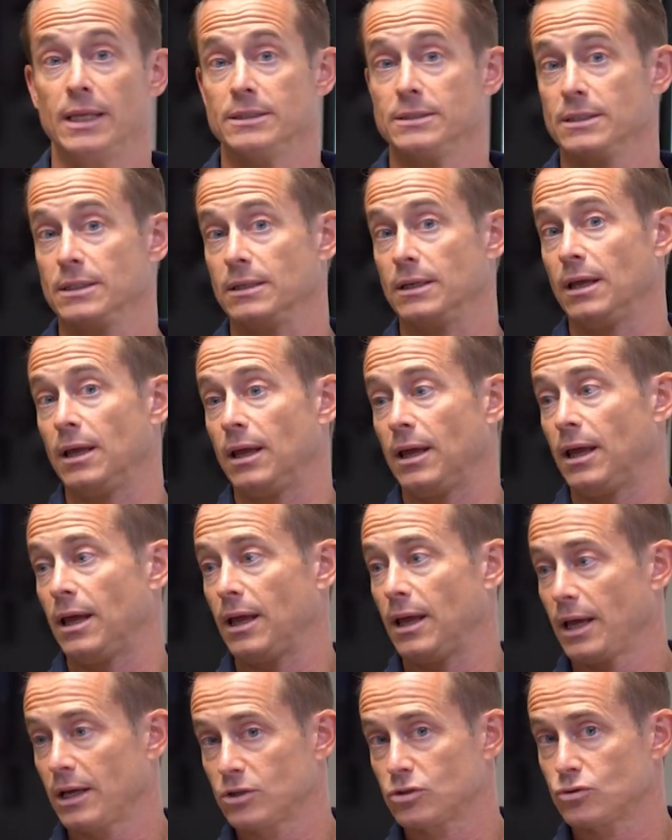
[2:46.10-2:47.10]
it's an
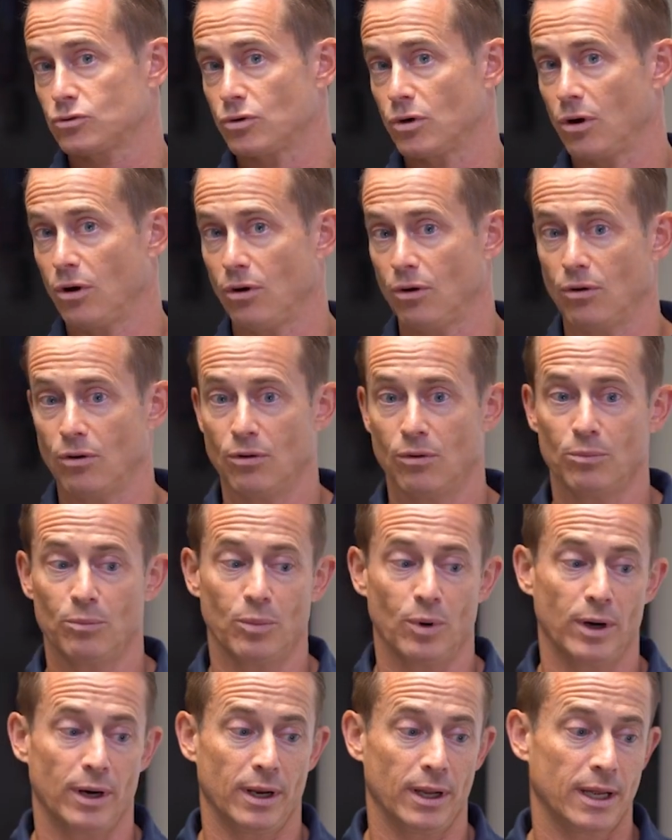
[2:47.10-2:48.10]
extra home,
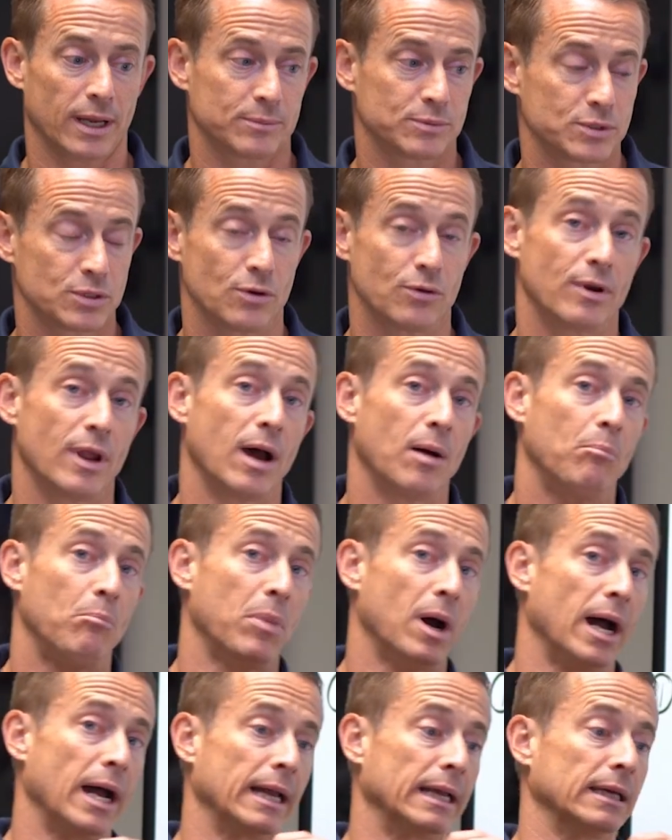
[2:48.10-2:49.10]
perhaps they're not
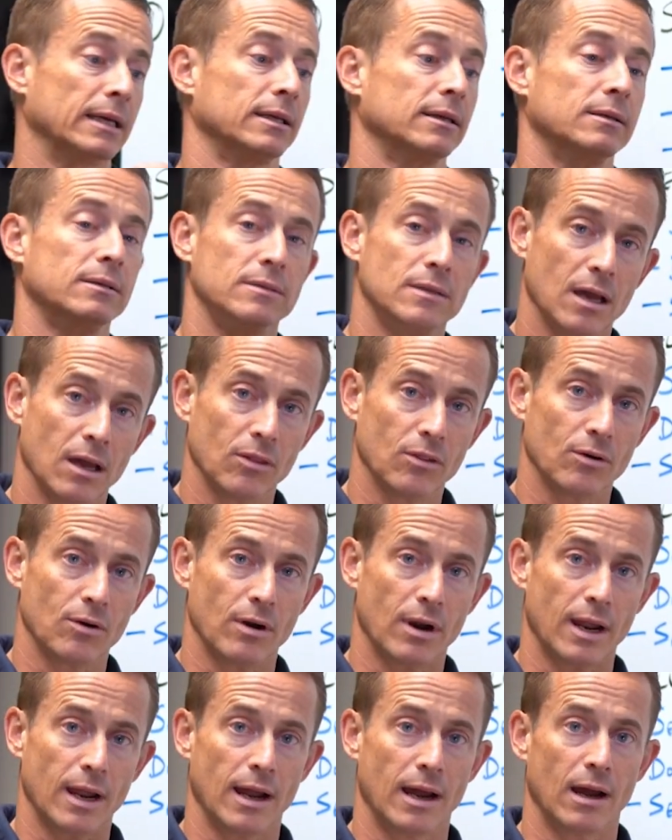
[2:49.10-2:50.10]
buying another
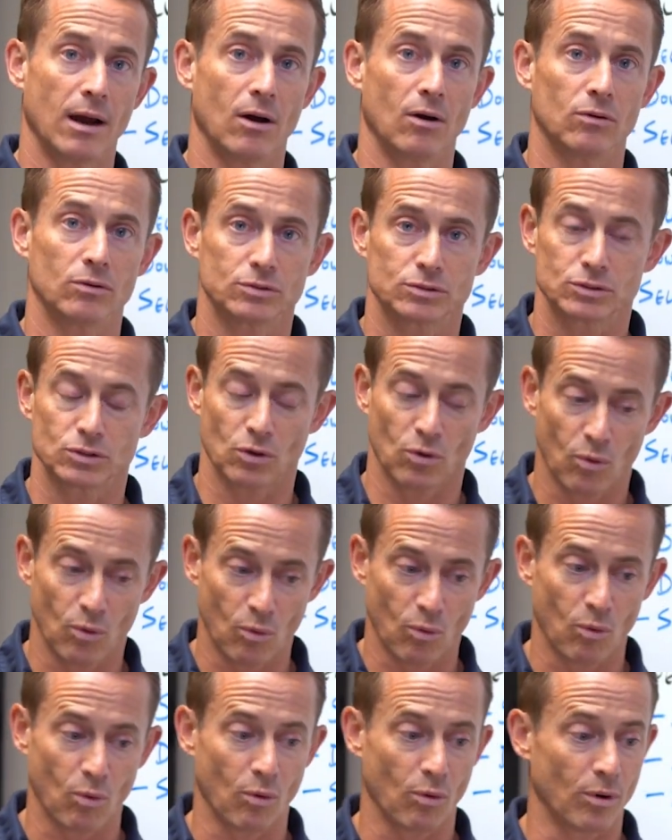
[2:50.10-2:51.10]
house,
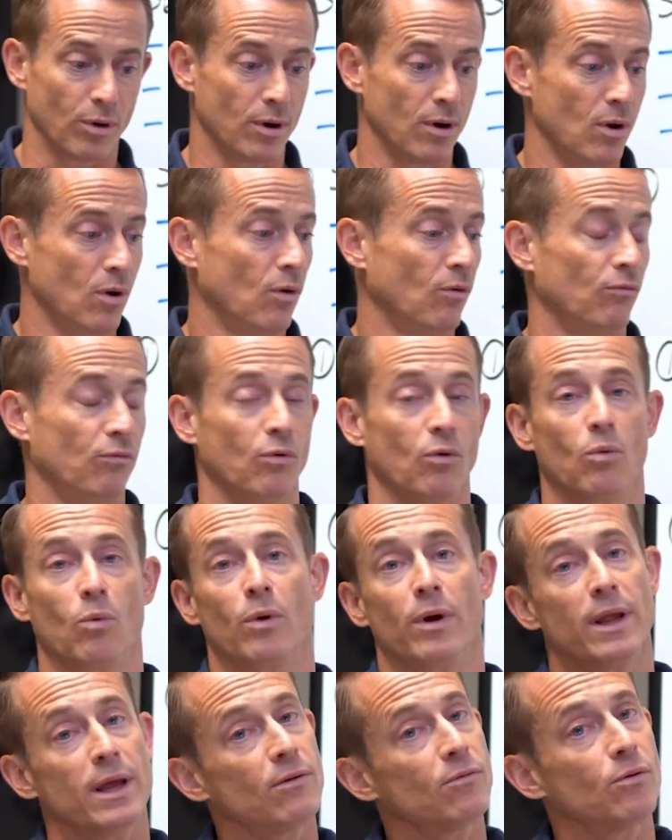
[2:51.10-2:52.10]
or for
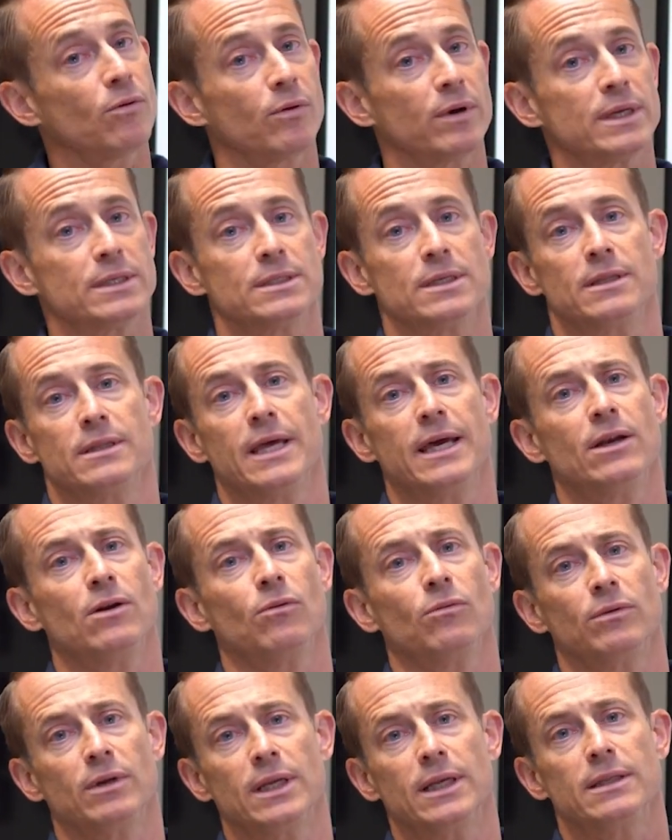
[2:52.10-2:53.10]
whatever reason, they
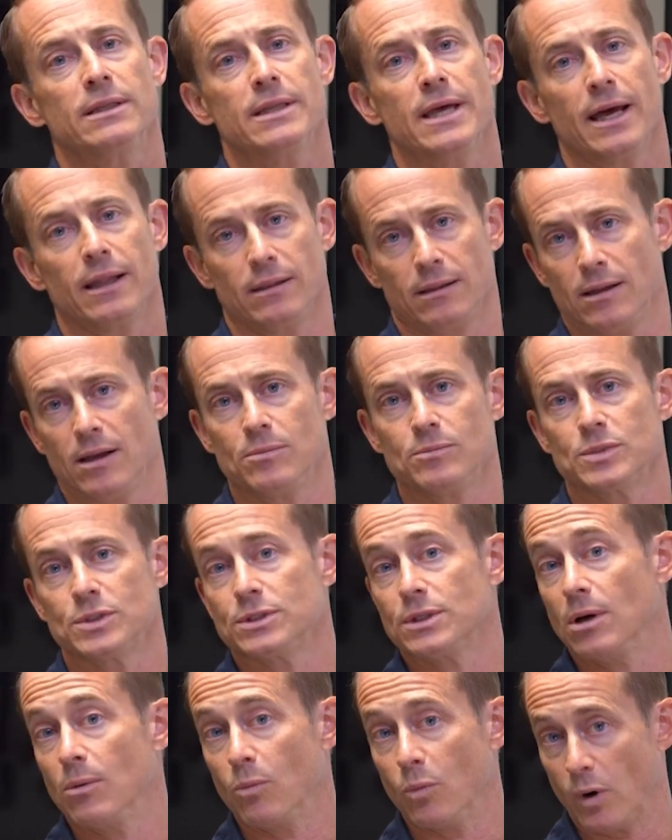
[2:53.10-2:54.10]
don't need that lump
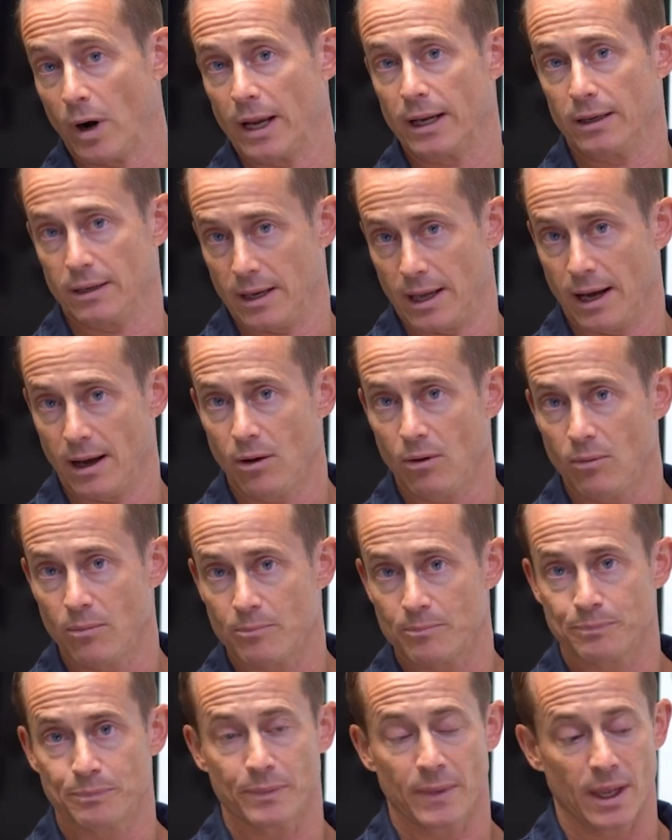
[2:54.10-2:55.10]
sum right now,
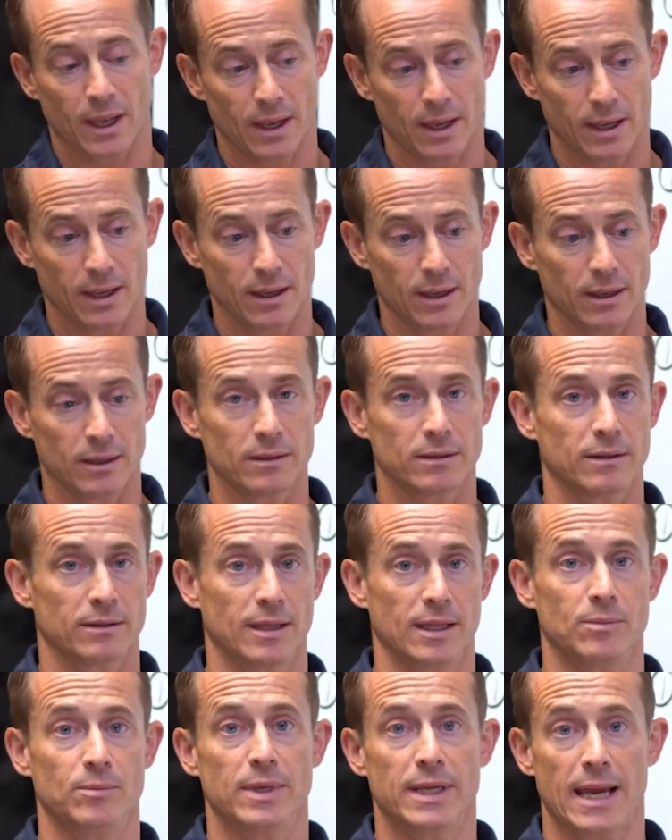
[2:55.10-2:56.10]
and
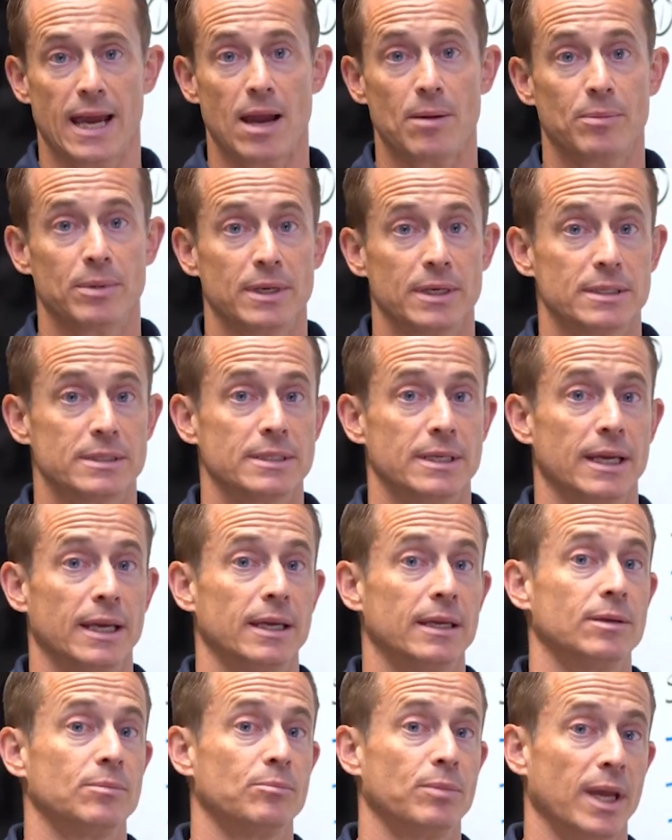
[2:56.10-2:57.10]
they'd be happy to
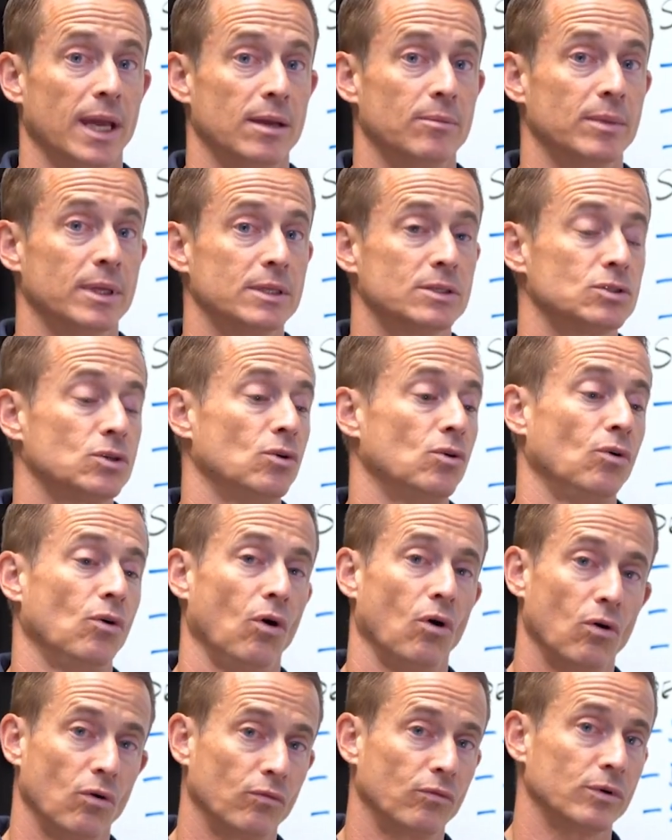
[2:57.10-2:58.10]
take payments
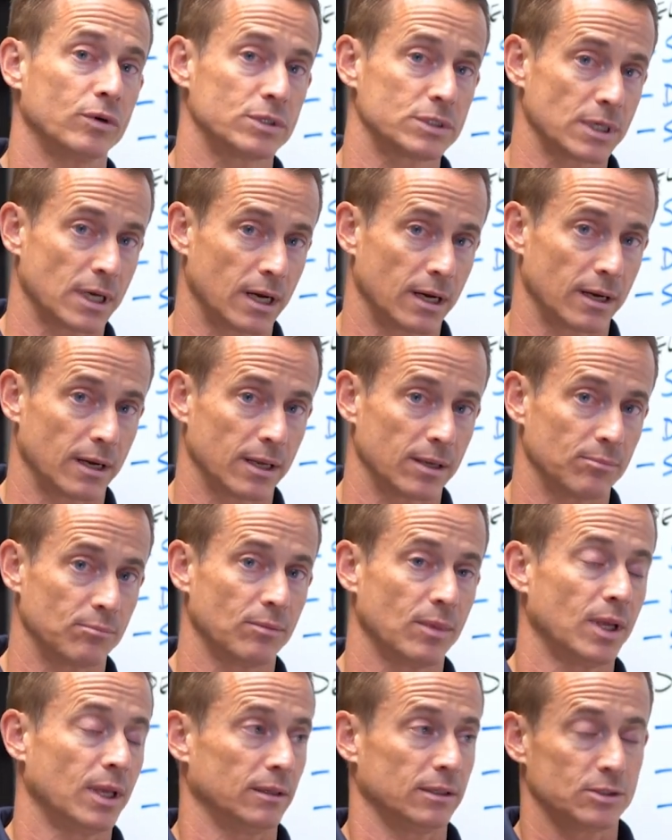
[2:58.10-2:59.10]
over time,
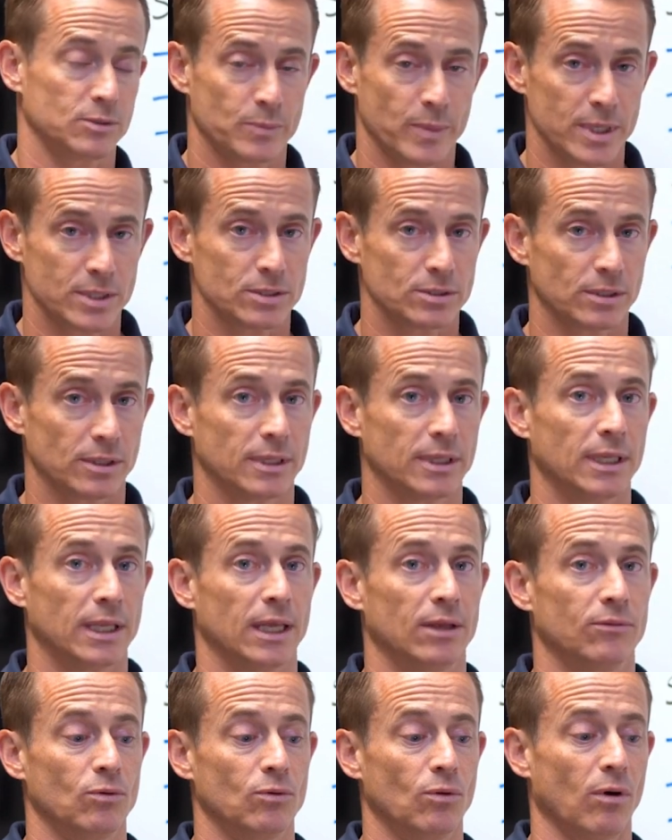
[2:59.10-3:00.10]
especially
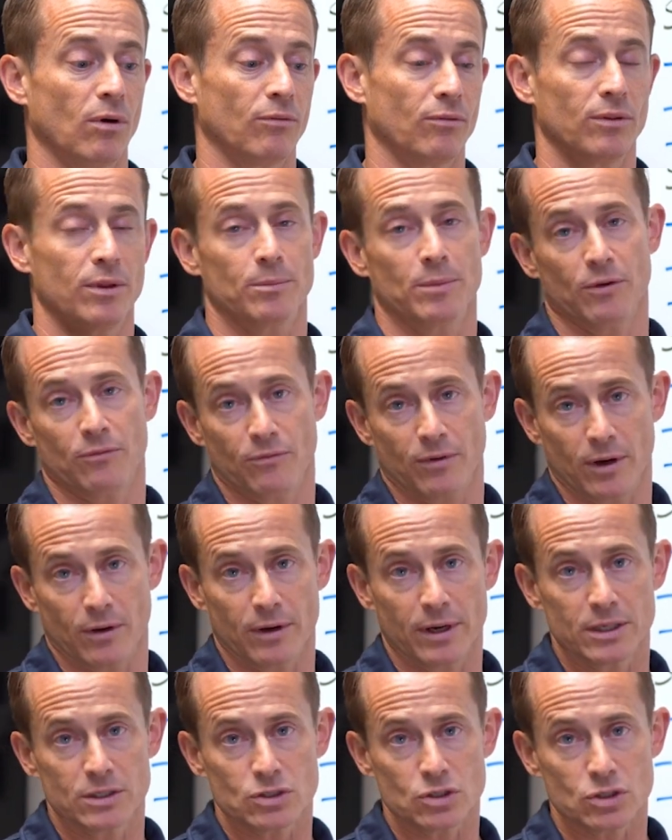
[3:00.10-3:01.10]
you offer them a fair
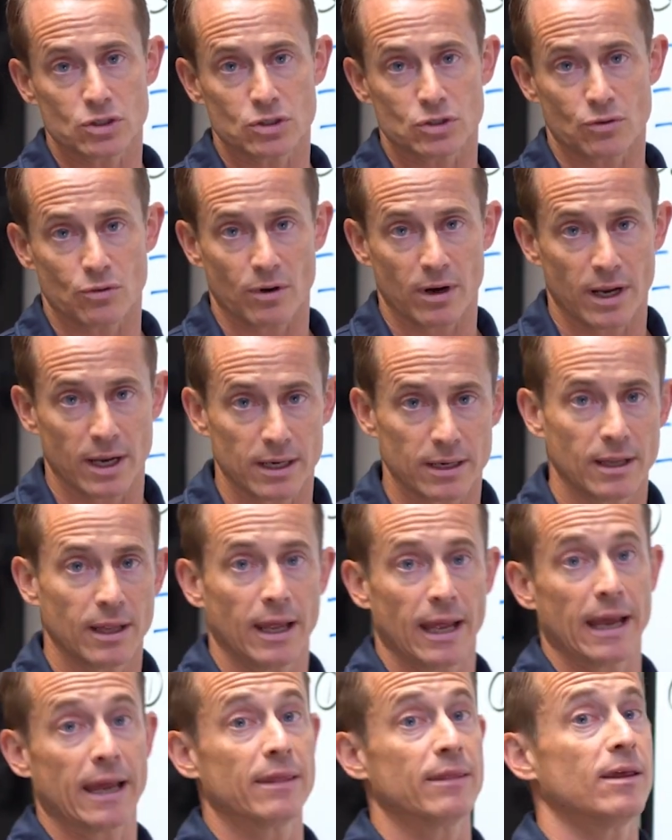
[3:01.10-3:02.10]
interest rate
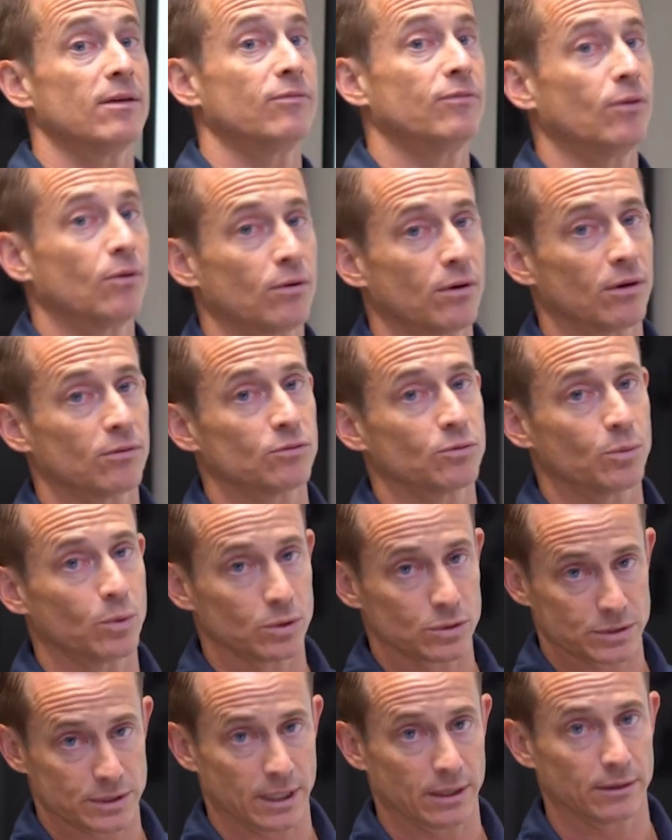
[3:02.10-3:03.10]
and they feel comfortable
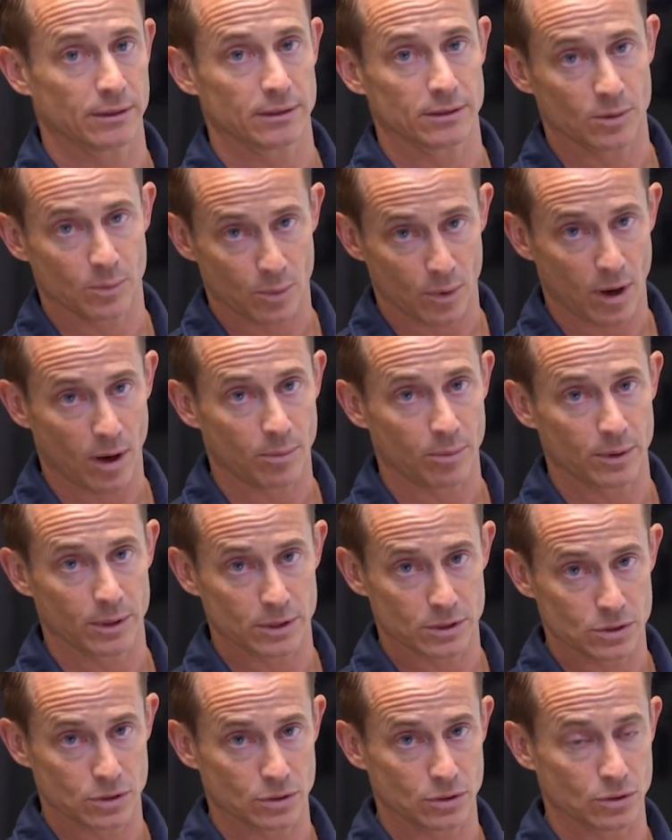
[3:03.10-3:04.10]
selling the property
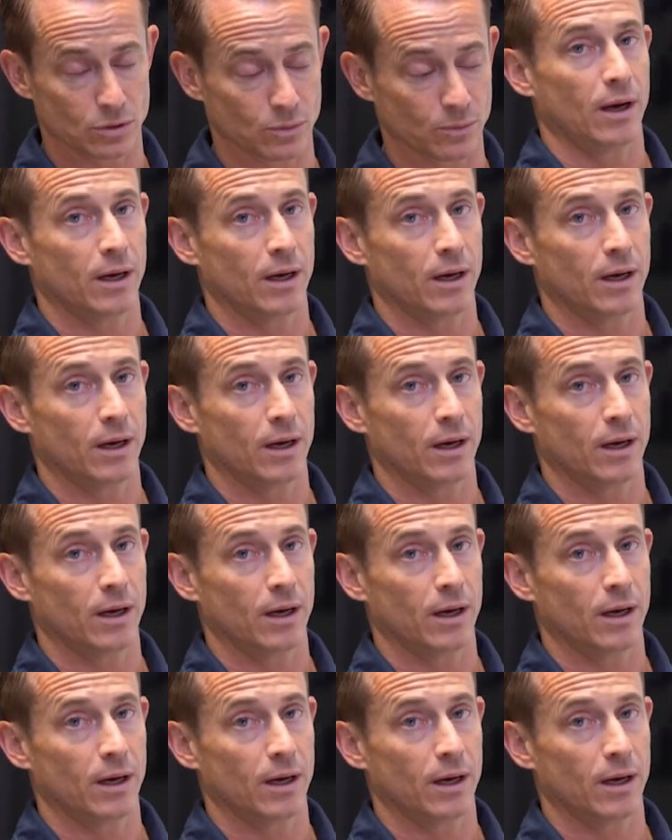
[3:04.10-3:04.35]
to you.